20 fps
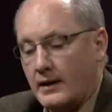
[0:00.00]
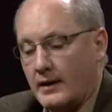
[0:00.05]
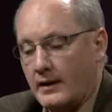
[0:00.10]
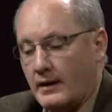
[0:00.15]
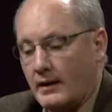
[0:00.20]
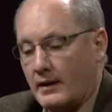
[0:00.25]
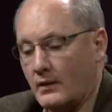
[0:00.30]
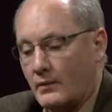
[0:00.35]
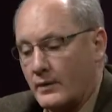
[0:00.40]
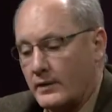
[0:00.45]

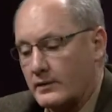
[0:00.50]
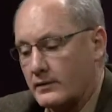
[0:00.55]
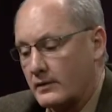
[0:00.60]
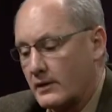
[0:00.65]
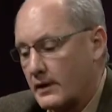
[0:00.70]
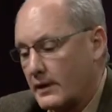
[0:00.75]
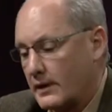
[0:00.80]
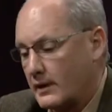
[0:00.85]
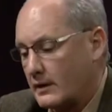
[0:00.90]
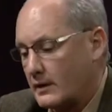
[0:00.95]
Whether
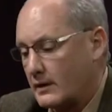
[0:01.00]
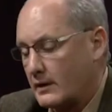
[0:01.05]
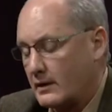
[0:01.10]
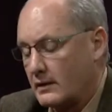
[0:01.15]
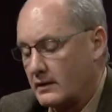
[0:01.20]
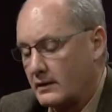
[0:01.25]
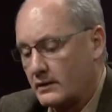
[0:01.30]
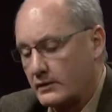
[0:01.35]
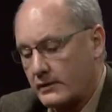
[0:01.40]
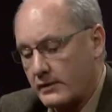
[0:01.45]

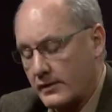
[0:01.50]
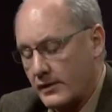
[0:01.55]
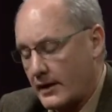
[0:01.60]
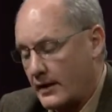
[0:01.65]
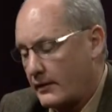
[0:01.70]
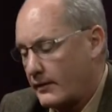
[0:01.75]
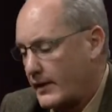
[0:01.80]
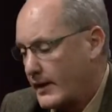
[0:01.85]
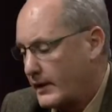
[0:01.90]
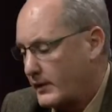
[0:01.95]
I go to the
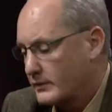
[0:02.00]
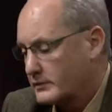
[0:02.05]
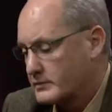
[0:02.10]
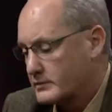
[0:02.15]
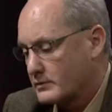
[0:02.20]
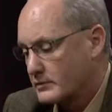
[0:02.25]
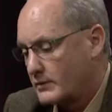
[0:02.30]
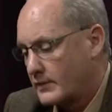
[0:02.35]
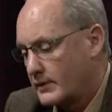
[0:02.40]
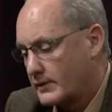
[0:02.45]
Ohio
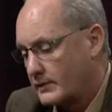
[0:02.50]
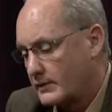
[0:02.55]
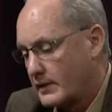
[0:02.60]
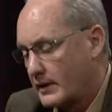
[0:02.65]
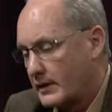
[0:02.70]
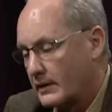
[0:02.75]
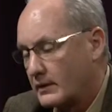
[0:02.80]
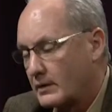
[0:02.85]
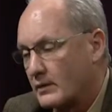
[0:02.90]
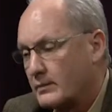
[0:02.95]
House or whether
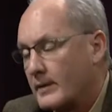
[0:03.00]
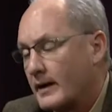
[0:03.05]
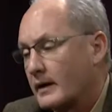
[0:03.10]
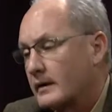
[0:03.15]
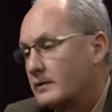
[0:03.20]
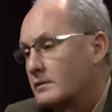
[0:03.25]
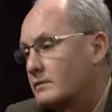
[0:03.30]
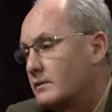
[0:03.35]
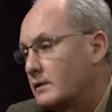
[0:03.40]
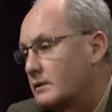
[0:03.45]
I go back
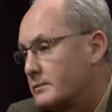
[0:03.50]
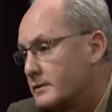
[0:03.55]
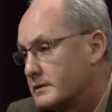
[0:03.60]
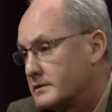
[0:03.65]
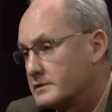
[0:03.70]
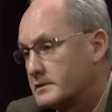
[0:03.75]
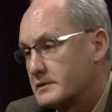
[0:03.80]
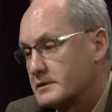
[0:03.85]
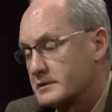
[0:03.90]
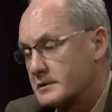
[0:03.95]
and run a
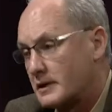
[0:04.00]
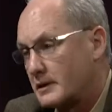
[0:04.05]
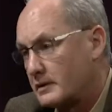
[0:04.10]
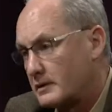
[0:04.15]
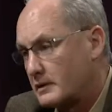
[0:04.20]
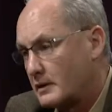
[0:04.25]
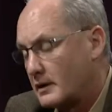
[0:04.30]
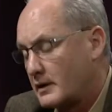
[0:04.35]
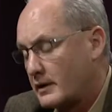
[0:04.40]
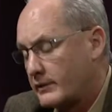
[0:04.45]
business,
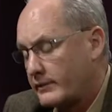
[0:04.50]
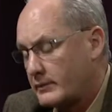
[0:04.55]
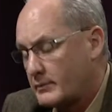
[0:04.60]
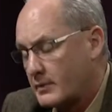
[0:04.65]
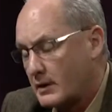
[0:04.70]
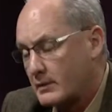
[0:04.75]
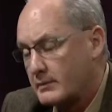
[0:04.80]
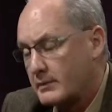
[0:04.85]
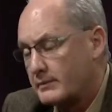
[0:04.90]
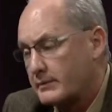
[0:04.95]
I have an
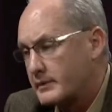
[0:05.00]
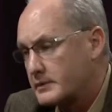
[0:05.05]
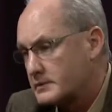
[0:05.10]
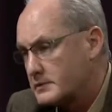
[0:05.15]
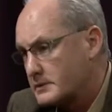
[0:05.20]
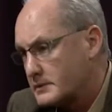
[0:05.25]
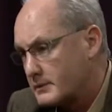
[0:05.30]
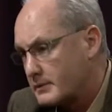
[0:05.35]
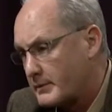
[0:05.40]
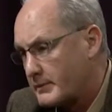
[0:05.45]
apartment
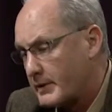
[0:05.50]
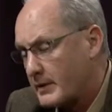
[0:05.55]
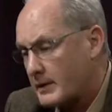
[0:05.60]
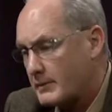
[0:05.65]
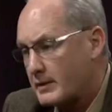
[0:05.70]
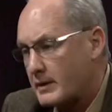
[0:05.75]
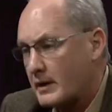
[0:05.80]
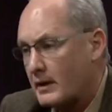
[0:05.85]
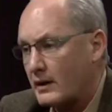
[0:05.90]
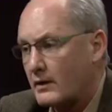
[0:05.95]
business up in
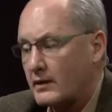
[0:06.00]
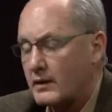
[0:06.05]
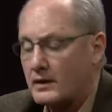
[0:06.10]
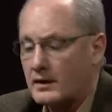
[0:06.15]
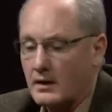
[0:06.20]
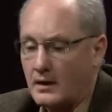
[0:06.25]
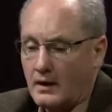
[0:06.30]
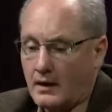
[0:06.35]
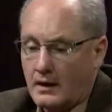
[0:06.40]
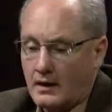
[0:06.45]
Miami County,
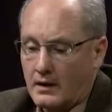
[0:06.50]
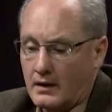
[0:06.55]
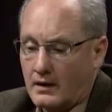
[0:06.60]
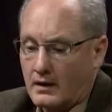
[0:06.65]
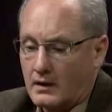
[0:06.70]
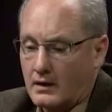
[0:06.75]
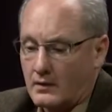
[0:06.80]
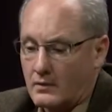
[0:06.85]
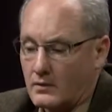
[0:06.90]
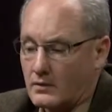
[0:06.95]

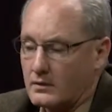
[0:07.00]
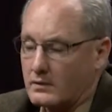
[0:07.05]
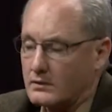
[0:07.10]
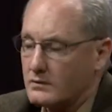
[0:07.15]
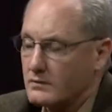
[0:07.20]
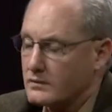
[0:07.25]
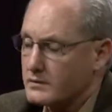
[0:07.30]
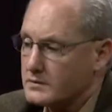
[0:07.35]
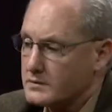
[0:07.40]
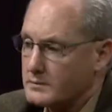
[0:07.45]

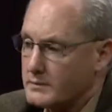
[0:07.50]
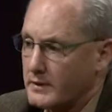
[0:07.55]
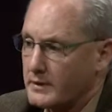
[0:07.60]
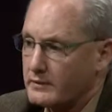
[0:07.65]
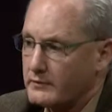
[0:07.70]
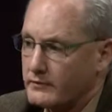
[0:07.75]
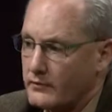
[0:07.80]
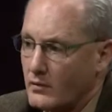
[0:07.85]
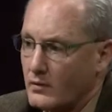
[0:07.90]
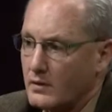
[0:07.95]
or some
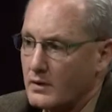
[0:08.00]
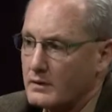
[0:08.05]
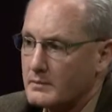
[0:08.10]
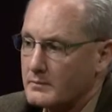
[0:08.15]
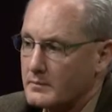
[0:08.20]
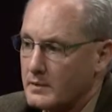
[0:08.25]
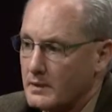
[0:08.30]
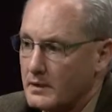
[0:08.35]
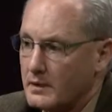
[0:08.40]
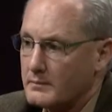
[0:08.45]
other
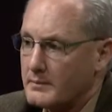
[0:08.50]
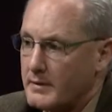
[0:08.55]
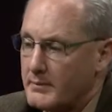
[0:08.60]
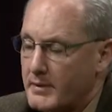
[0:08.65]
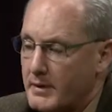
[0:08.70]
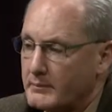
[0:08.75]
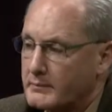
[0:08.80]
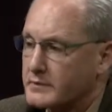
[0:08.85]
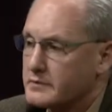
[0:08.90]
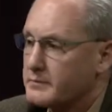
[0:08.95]
form. Maybe
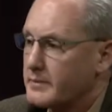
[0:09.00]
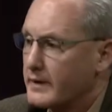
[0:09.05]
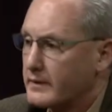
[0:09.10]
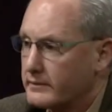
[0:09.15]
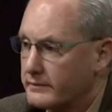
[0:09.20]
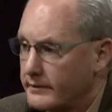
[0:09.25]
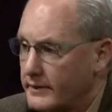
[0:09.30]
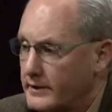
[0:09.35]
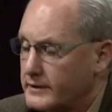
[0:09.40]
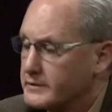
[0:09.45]
I'm just back
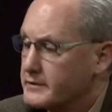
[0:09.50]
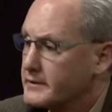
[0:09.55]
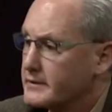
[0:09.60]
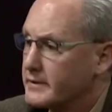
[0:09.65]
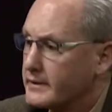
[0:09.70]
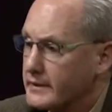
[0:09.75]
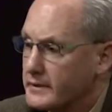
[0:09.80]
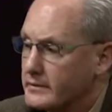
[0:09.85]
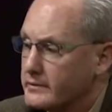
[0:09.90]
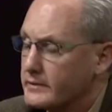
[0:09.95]
to
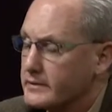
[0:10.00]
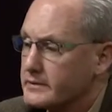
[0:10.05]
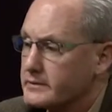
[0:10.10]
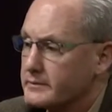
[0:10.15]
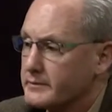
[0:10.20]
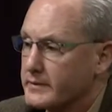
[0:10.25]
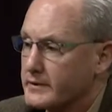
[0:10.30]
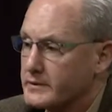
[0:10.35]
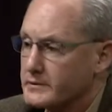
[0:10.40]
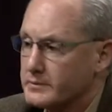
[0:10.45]
volunteering and doing
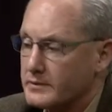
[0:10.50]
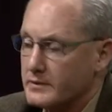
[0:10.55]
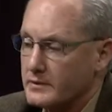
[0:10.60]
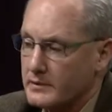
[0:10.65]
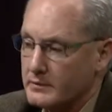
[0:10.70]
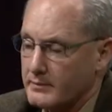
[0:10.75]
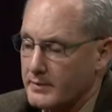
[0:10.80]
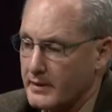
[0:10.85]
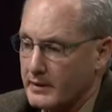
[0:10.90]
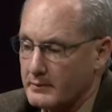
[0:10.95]
some things, but you
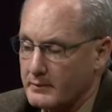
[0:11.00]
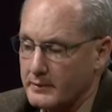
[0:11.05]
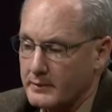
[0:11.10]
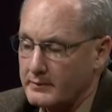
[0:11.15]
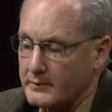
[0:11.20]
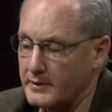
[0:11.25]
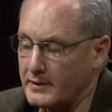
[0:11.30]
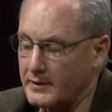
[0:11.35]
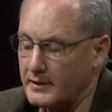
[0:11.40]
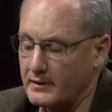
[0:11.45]
can bet I'm going to
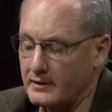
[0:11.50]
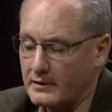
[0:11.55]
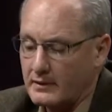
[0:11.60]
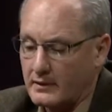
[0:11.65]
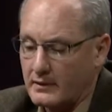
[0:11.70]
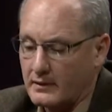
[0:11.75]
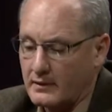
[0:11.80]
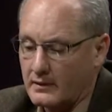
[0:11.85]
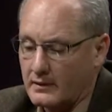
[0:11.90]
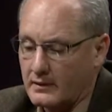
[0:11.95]
be
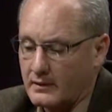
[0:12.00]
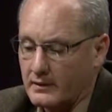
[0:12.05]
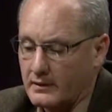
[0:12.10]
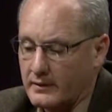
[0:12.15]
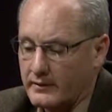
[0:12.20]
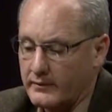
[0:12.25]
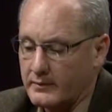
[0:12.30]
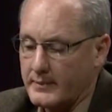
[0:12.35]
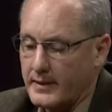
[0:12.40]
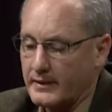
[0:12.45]

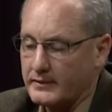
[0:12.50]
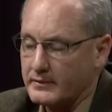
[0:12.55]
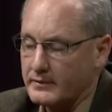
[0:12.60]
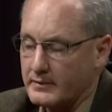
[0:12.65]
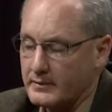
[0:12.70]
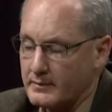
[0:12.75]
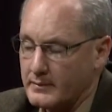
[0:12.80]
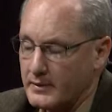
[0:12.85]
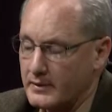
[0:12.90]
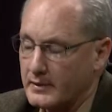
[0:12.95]
giving back to the
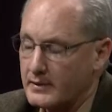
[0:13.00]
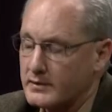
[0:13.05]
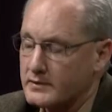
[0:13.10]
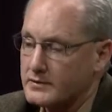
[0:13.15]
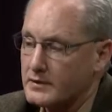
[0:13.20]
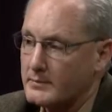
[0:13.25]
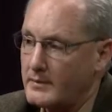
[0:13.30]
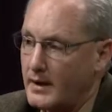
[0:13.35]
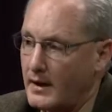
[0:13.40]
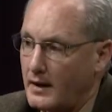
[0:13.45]
community
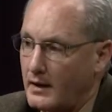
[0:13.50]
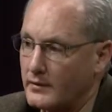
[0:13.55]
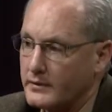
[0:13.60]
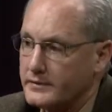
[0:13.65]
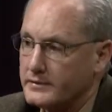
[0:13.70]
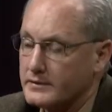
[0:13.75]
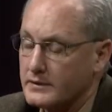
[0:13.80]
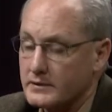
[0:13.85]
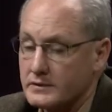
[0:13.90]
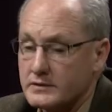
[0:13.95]
somehow
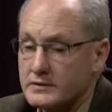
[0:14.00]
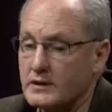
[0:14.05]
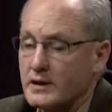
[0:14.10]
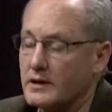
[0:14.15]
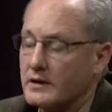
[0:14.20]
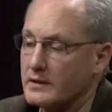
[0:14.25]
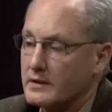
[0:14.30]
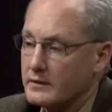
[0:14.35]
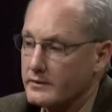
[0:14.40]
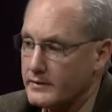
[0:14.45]
and
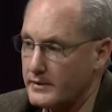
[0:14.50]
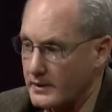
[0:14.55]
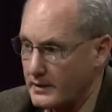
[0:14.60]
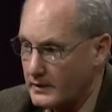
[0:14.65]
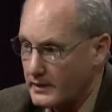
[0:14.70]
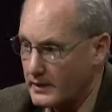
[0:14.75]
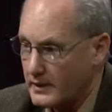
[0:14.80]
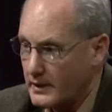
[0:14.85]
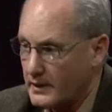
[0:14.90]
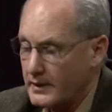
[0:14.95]
staying here in the
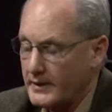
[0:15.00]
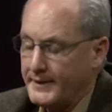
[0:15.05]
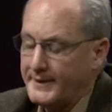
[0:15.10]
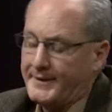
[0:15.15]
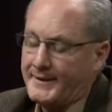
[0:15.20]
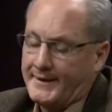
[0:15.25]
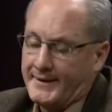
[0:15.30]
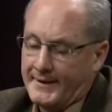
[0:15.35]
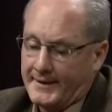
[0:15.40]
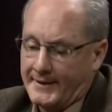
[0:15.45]
area.
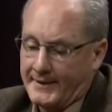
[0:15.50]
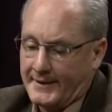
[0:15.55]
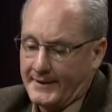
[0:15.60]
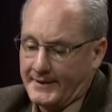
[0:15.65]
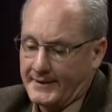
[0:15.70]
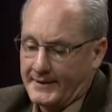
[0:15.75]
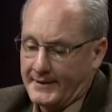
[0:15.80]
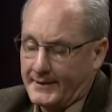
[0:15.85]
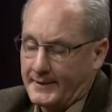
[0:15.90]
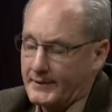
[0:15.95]

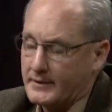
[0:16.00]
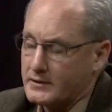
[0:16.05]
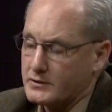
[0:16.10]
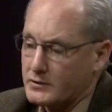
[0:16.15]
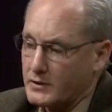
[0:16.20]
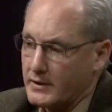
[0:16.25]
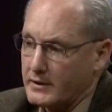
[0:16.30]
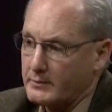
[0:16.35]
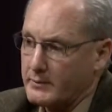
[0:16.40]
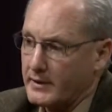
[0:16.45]
And
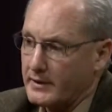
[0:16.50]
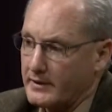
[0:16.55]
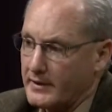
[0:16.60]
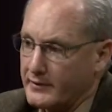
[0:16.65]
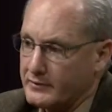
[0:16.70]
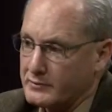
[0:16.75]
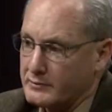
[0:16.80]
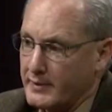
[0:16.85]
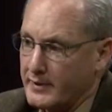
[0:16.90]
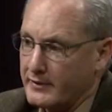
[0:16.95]
trying to make
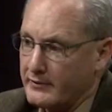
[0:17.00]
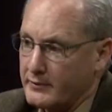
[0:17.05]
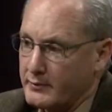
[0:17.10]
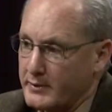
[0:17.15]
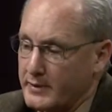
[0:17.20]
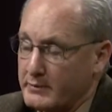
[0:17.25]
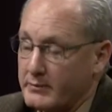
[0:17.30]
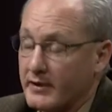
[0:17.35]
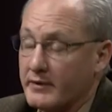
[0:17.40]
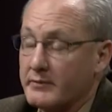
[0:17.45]
lives better for
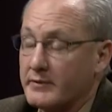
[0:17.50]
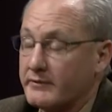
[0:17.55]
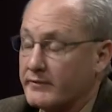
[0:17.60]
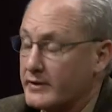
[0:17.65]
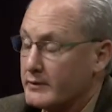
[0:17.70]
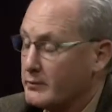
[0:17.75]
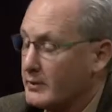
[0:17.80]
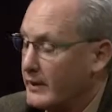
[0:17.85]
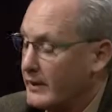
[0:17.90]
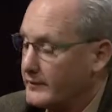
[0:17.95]
people. I've been
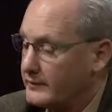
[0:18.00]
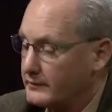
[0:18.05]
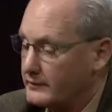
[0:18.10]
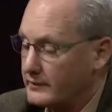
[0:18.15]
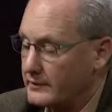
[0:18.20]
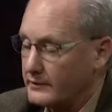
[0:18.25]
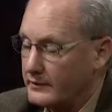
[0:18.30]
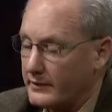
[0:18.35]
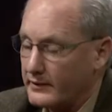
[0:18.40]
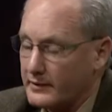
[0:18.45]
very blessed,
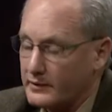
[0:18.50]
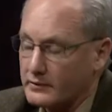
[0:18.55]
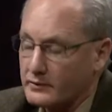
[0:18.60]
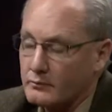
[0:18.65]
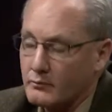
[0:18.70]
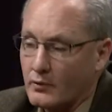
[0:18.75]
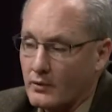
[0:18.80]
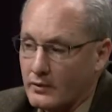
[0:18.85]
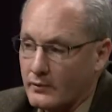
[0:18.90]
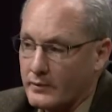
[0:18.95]
and I think it's
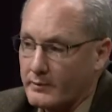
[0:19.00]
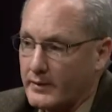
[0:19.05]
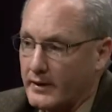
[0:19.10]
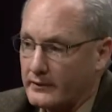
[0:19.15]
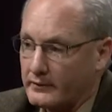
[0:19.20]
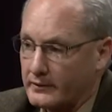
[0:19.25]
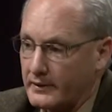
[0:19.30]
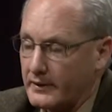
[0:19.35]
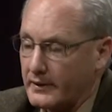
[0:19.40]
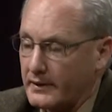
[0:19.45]
important we
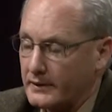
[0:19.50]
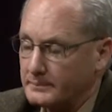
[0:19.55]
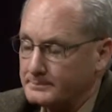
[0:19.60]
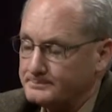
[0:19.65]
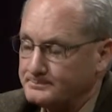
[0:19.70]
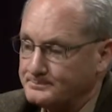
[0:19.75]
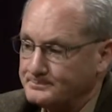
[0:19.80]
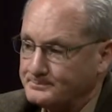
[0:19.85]
pass that on.